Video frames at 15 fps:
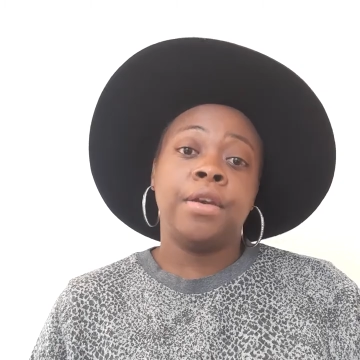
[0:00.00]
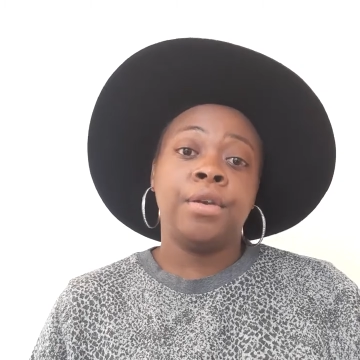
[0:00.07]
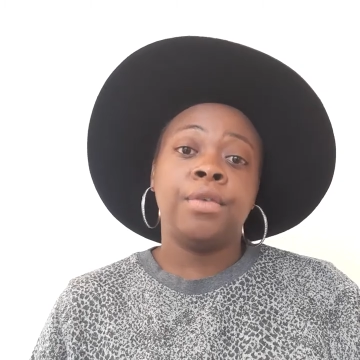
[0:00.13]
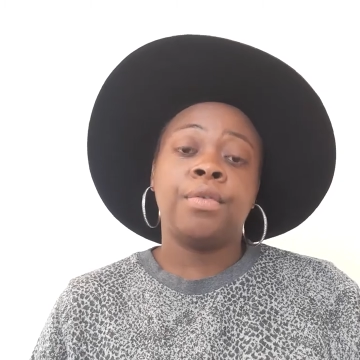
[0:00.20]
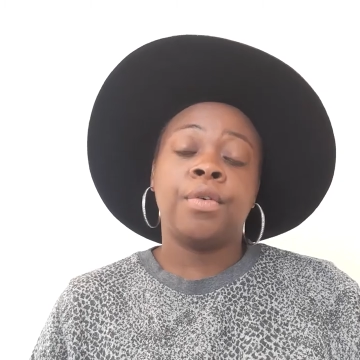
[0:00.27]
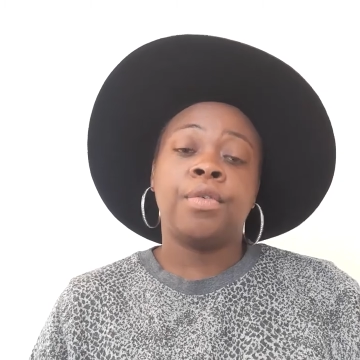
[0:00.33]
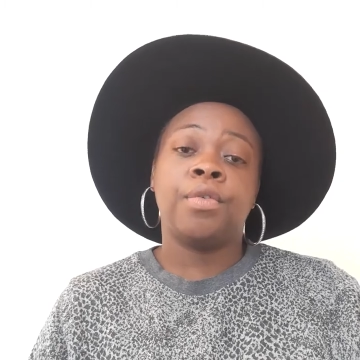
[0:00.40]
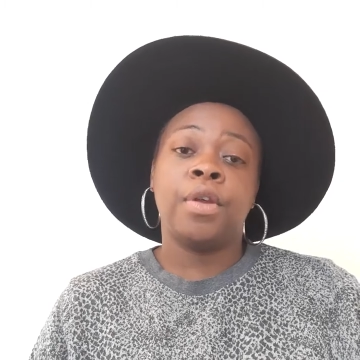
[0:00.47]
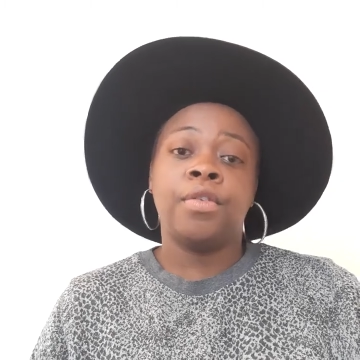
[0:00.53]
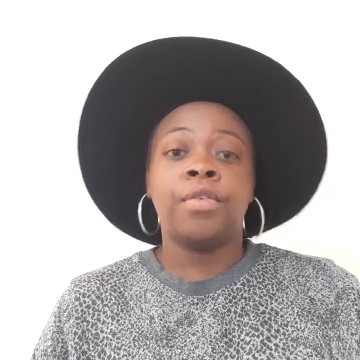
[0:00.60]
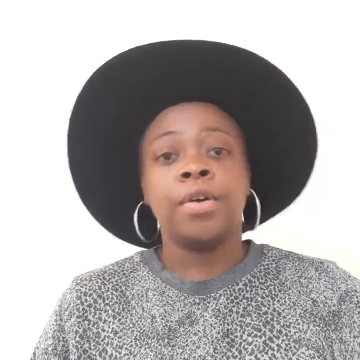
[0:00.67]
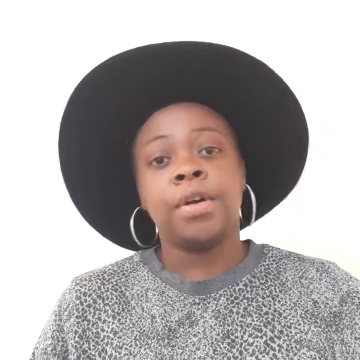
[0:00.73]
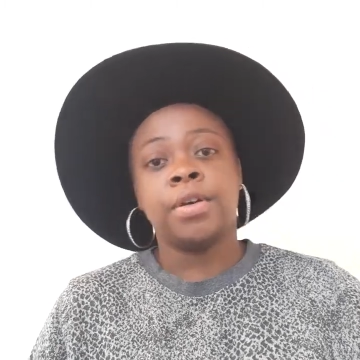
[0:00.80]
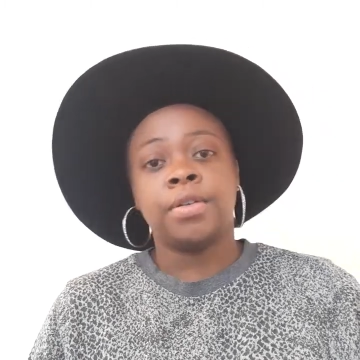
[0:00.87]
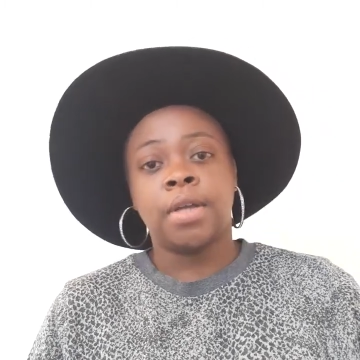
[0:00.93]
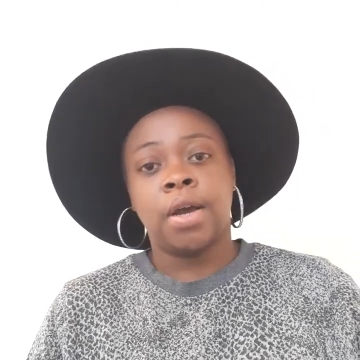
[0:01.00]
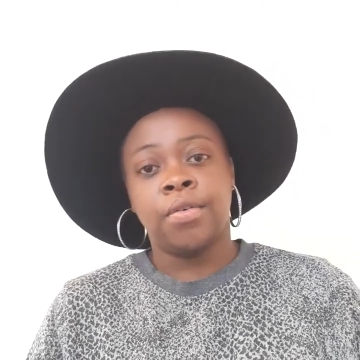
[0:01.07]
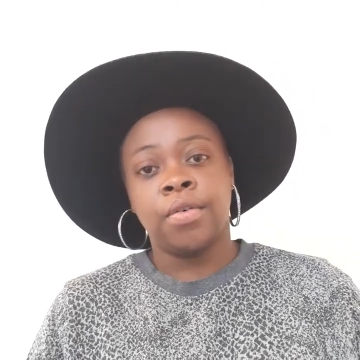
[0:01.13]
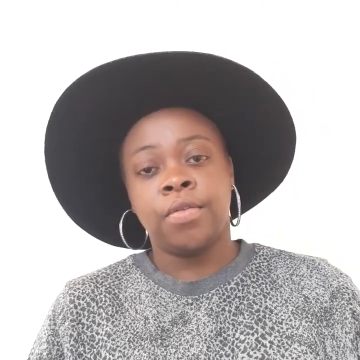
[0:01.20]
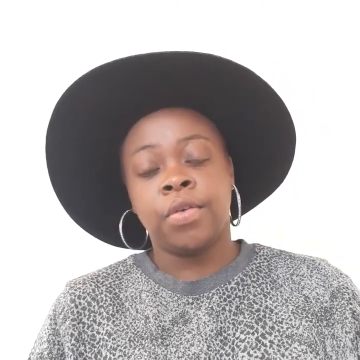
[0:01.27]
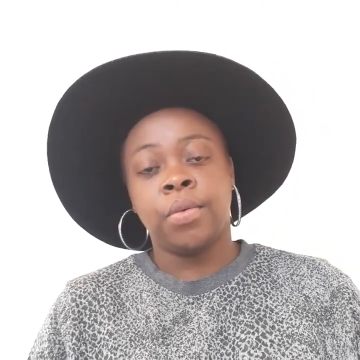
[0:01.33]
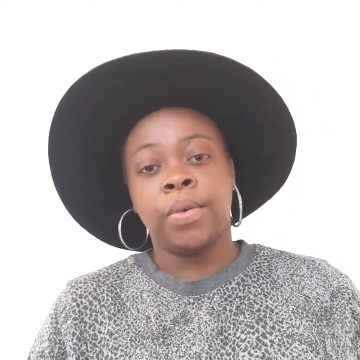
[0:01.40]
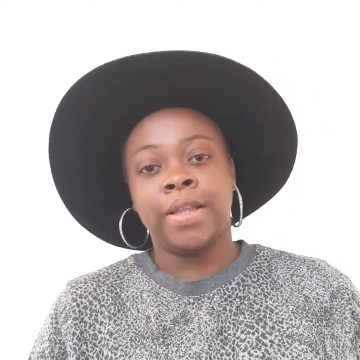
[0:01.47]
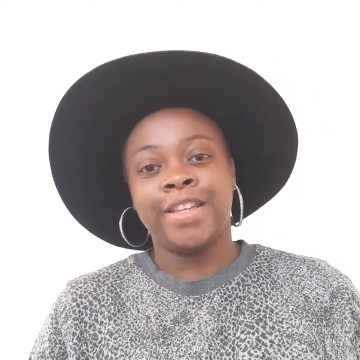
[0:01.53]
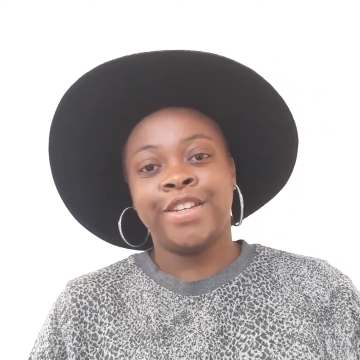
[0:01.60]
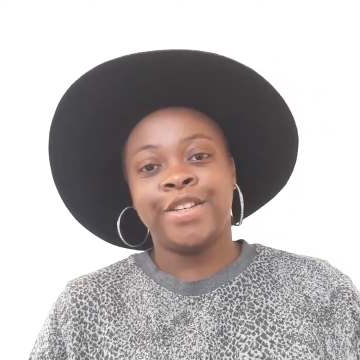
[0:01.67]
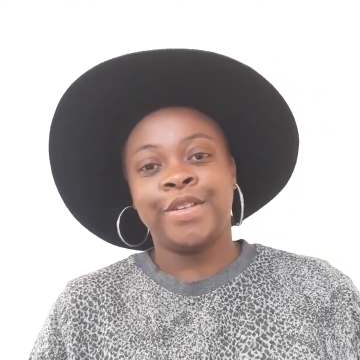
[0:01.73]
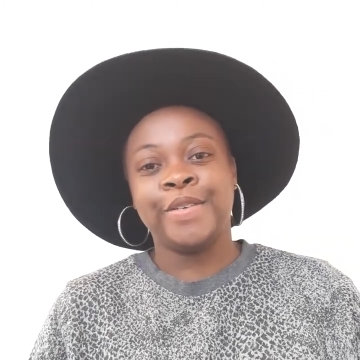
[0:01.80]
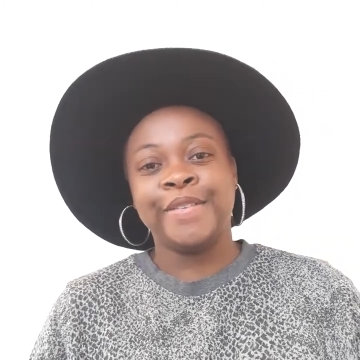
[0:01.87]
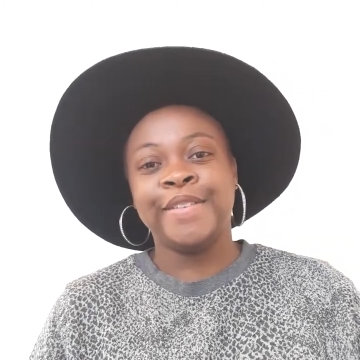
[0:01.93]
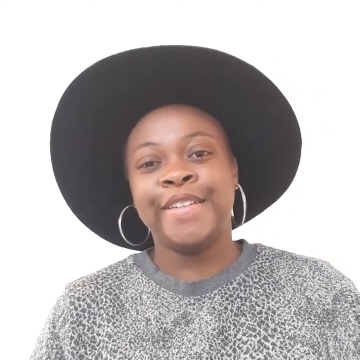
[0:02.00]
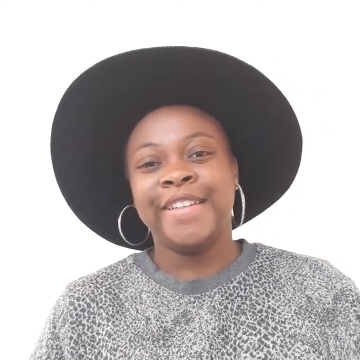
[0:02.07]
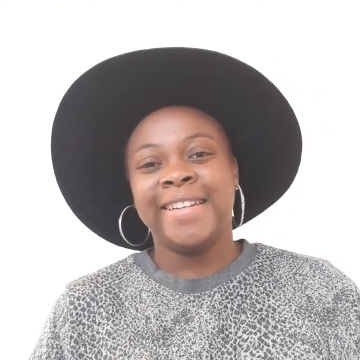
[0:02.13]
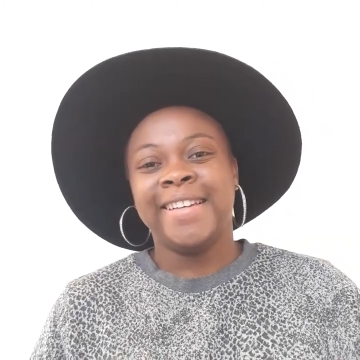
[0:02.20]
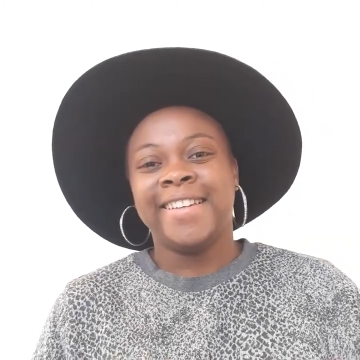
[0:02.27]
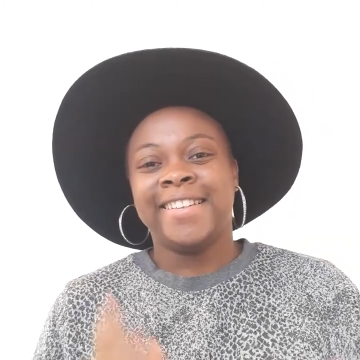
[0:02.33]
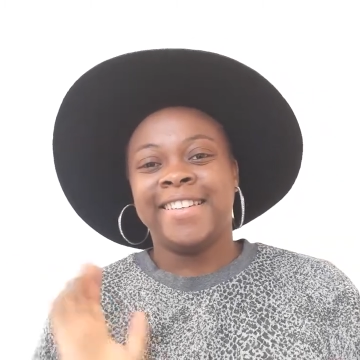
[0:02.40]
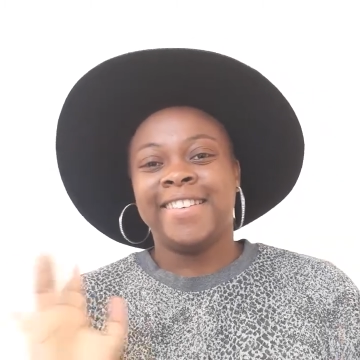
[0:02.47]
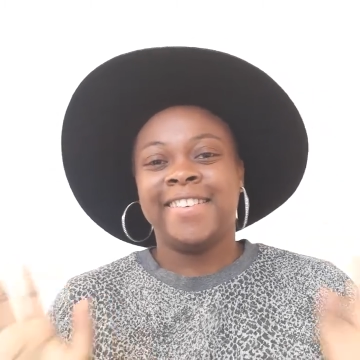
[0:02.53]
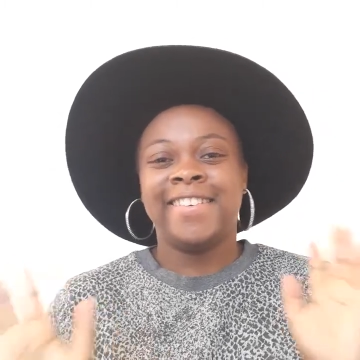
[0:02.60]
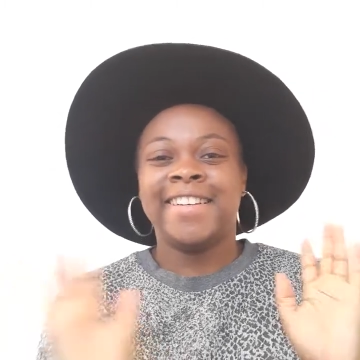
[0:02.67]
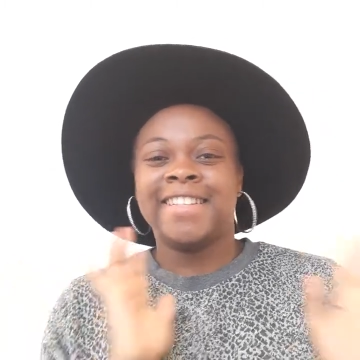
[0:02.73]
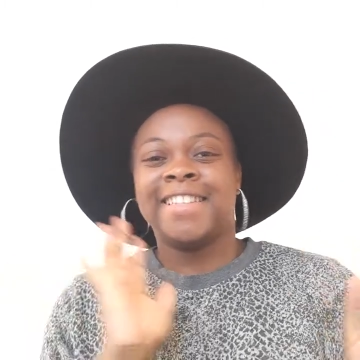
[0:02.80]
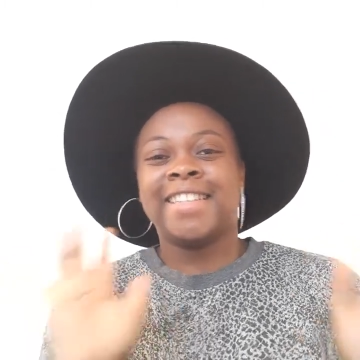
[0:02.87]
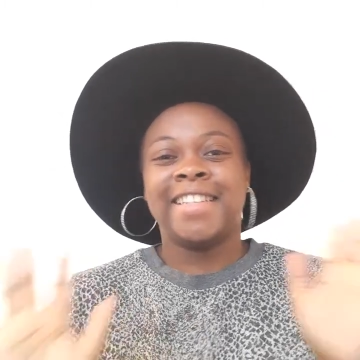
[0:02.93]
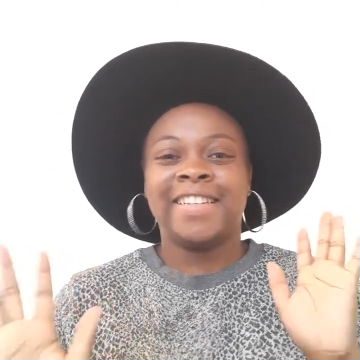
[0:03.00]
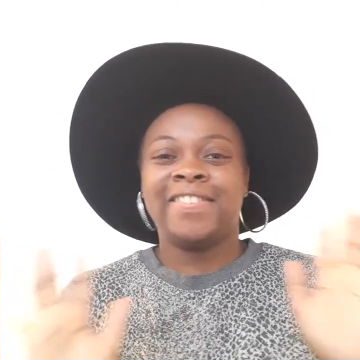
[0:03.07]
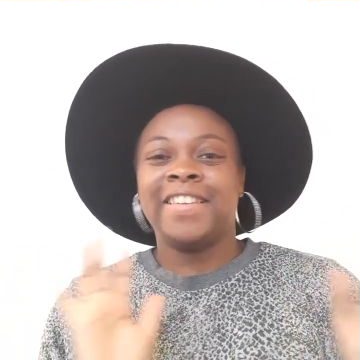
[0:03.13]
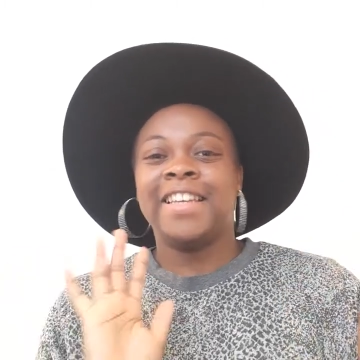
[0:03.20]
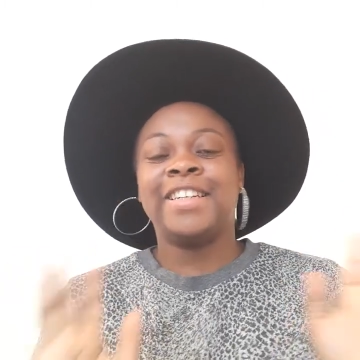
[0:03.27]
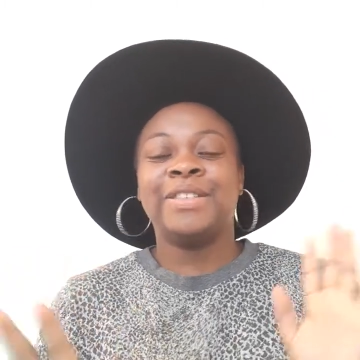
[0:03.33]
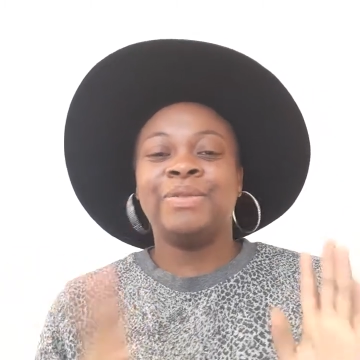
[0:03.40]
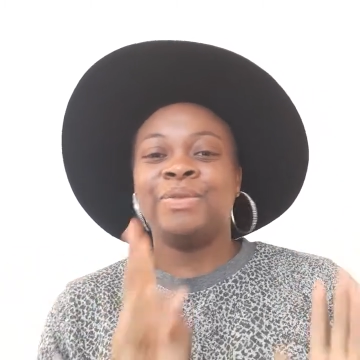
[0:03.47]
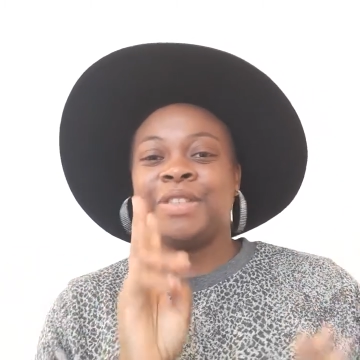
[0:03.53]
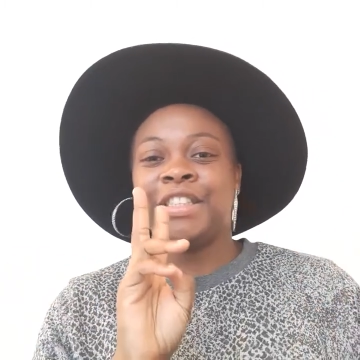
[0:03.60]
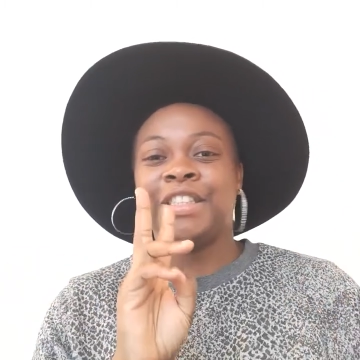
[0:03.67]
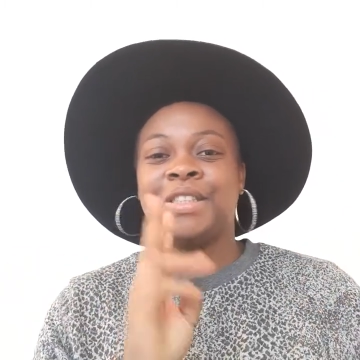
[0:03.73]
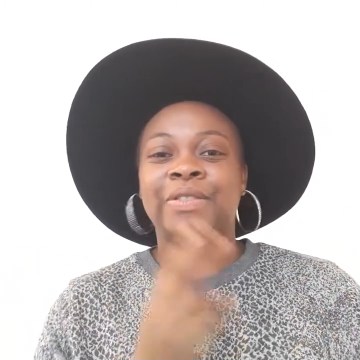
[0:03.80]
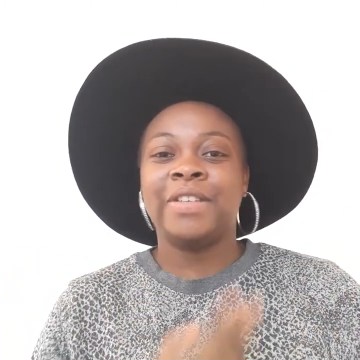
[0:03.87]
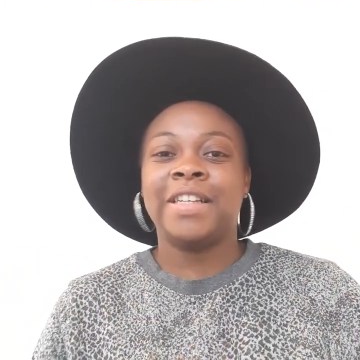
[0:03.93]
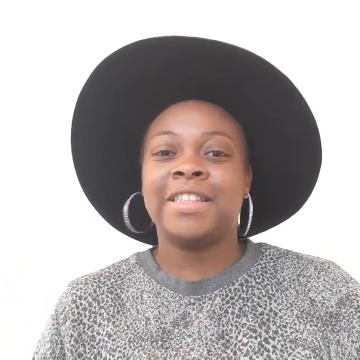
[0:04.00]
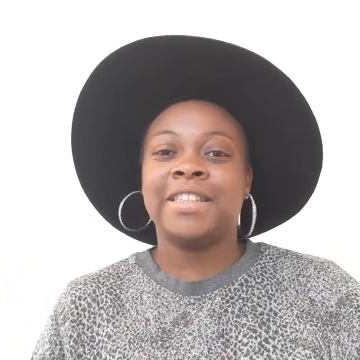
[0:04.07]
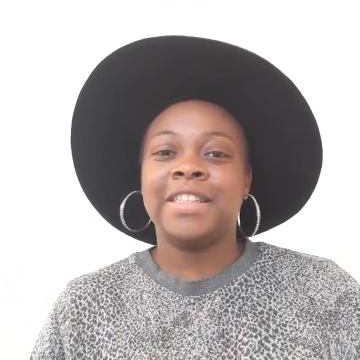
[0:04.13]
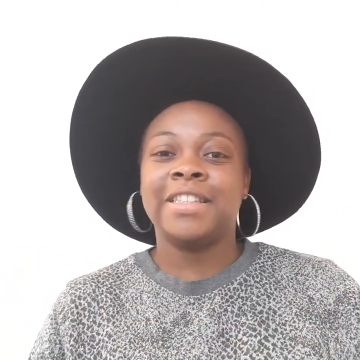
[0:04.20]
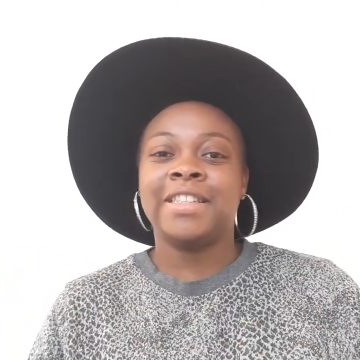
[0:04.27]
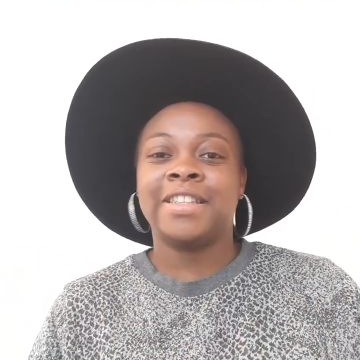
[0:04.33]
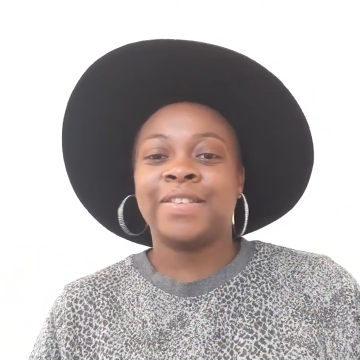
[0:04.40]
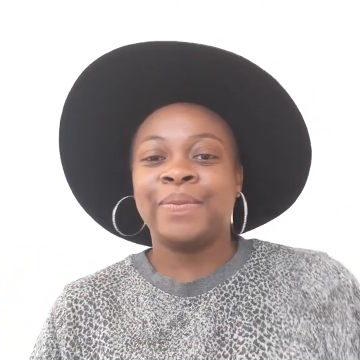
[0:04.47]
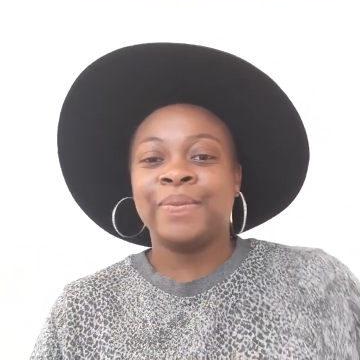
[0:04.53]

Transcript: do for free for yourself if you're willing to. So, Assalamu alaikum, peace and blessings.